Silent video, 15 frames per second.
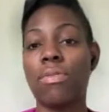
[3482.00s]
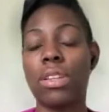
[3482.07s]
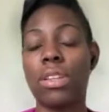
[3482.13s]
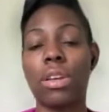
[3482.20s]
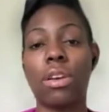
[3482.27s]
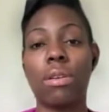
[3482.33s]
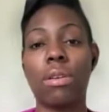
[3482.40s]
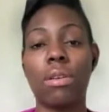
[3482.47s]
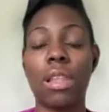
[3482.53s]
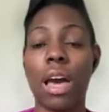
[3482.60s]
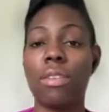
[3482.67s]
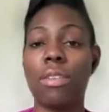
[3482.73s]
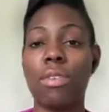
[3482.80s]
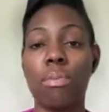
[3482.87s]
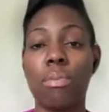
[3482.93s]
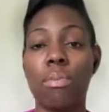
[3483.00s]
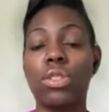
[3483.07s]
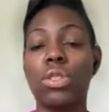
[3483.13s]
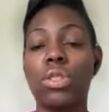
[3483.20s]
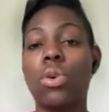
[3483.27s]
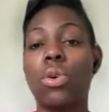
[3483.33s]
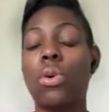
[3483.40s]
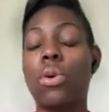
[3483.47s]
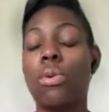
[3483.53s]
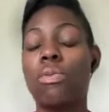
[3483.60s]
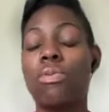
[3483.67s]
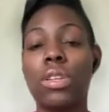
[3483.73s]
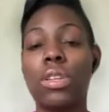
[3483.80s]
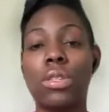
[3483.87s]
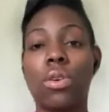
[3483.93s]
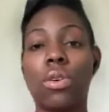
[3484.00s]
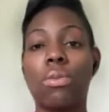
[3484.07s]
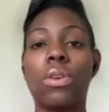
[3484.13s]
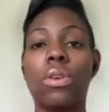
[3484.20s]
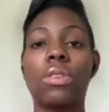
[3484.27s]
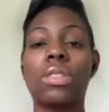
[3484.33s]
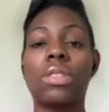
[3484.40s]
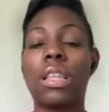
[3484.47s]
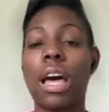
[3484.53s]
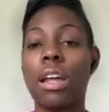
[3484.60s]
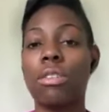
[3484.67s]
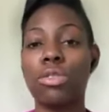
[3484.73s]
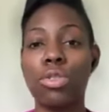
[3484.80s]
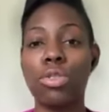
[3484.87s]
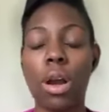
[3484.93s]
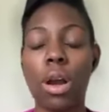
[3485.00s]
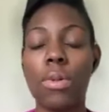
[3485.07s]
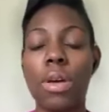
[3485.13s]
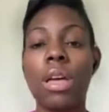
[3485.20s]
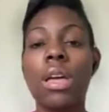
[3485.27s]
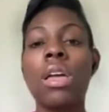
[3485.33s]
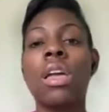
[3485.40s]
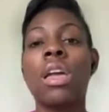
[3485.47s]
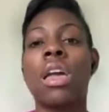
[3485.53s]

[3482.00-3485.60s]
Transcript: They might have been dealing with a lot of emotional, physical abuse, a lot of trauma.